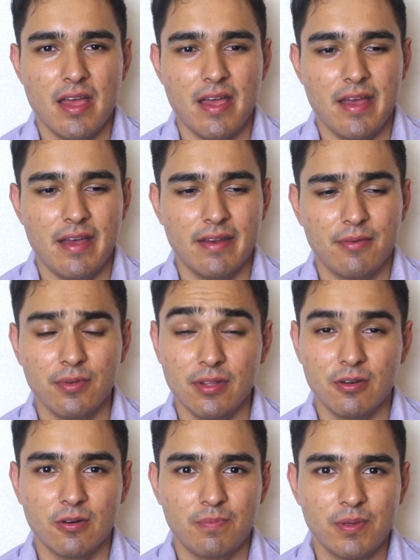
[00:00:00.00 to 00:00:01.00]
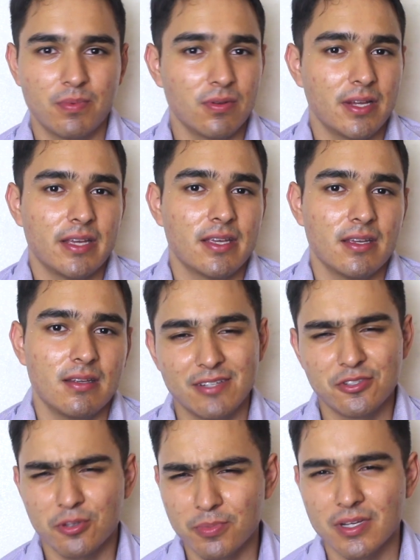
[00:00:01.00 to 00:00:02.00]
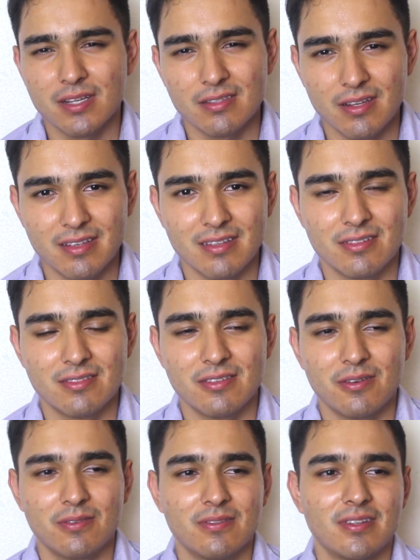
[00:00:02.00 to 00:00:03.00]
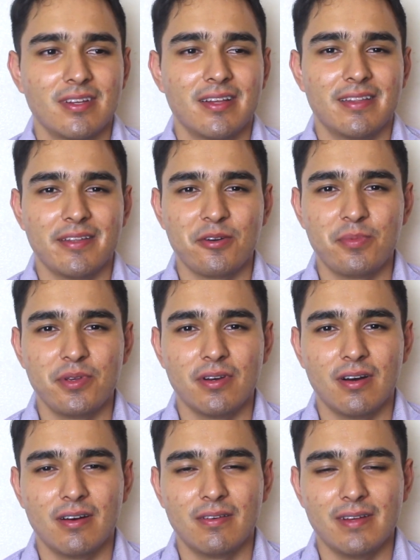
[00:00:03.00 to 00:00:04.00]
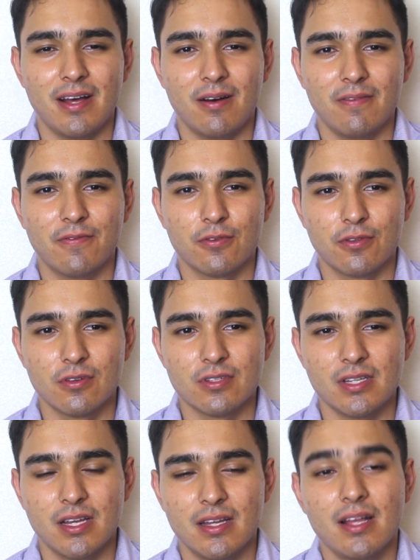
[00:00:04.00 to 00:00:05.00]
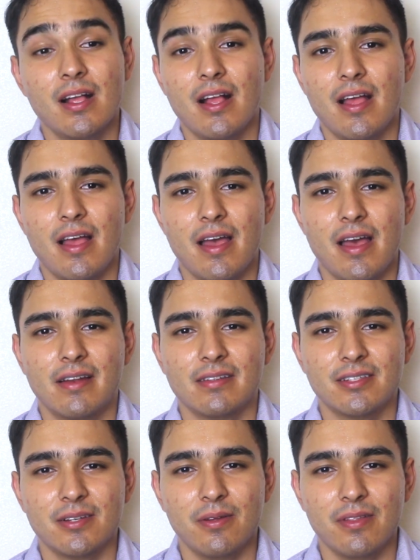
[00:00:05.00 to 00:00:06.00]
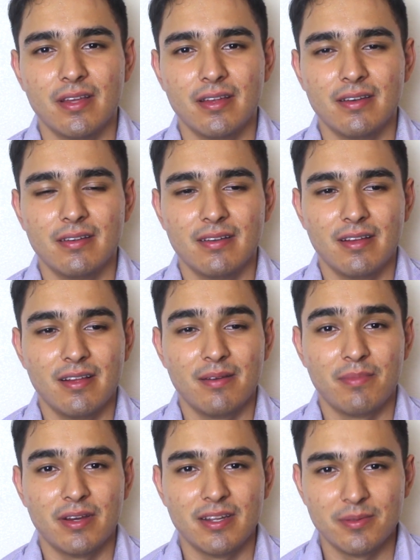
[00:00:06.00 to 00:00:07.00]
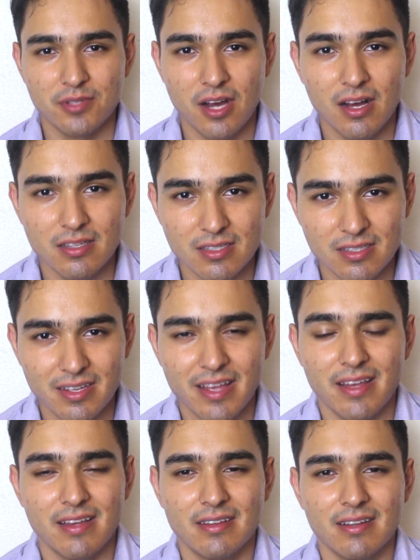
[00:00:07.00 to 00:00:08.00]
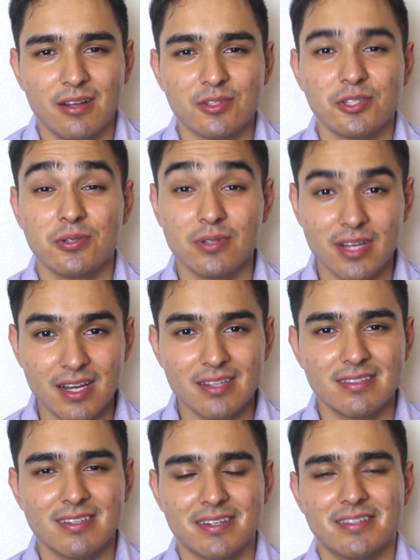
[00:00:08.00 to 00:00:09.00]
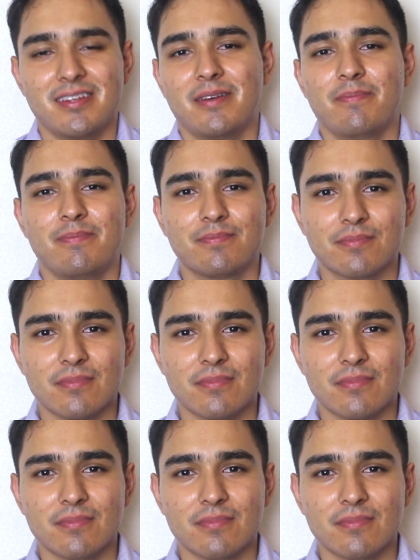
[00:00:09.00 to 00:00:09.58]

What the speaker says: And I really hope people like it. I just hope you guys like it. So that'll be all out for Thursday. And until then, my name's Ozzy, and I'll see you guys next time.